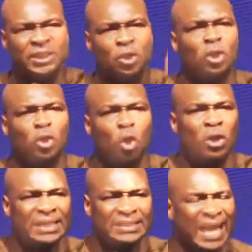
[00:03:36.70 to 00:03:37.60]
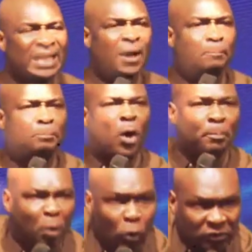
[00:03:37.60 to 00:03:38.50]
not understand the
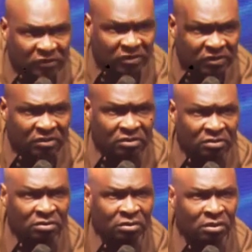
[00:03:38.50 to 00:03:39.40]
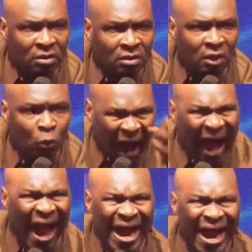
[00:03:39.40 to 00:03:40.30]
purpose.
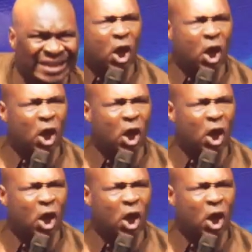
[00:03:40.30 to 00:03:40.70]
Why did God